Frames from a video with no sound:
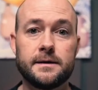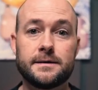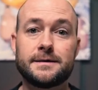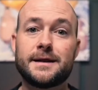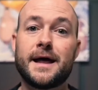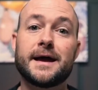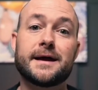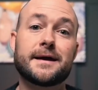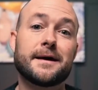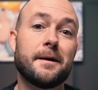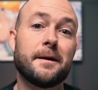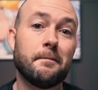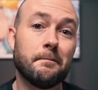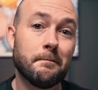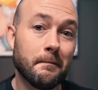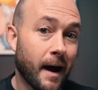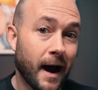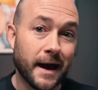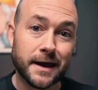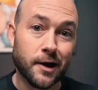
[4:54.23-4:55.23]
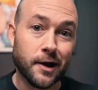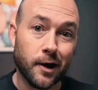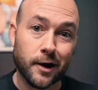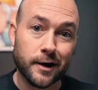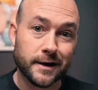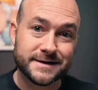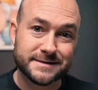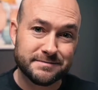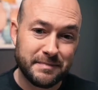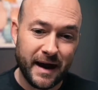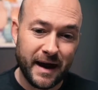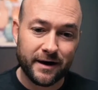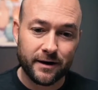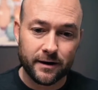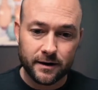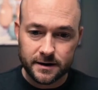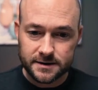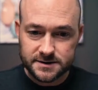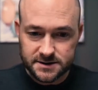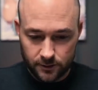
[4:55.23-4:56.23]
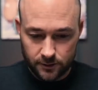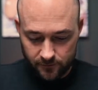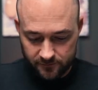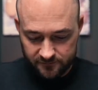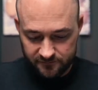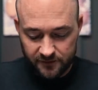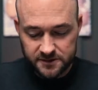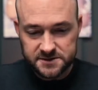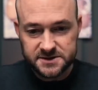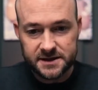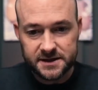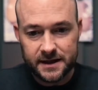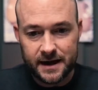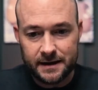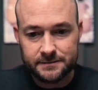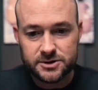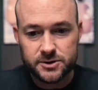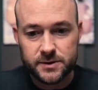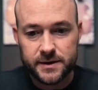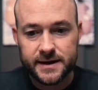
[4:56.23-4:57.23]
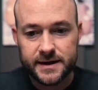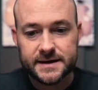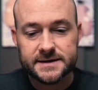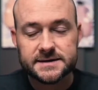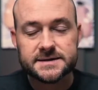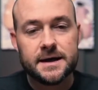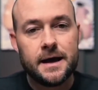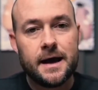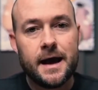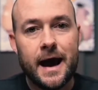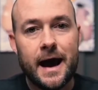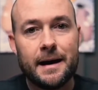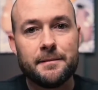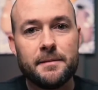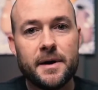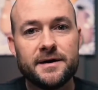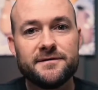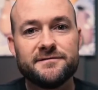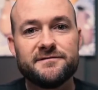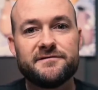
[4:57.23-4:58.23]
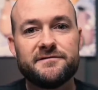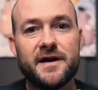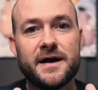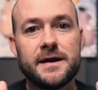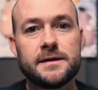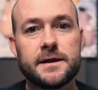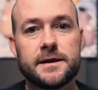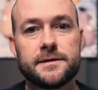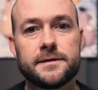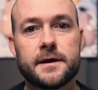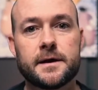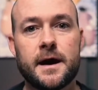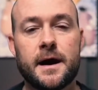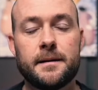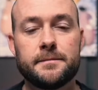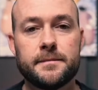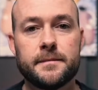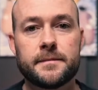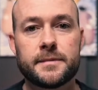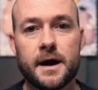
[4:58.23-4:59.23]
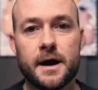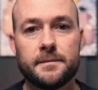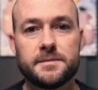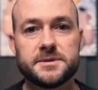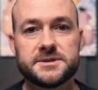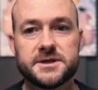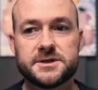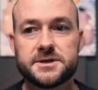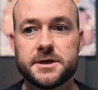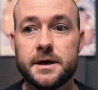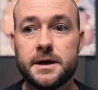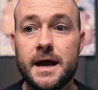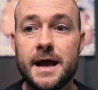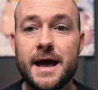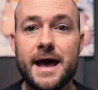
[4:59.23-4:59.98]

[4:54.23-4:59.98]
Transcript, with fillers: Like, my yard is better. So, first thing that I'm doing is I'm unveiling the comp- composition.